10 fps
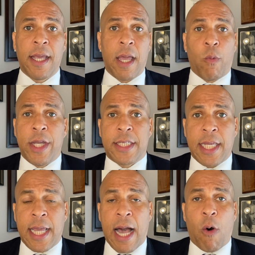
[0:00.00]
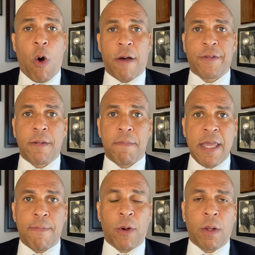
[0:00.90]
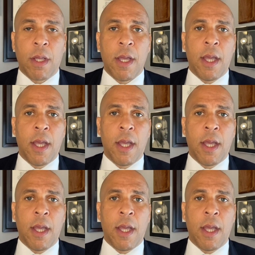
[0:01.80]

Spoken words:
And we see how often people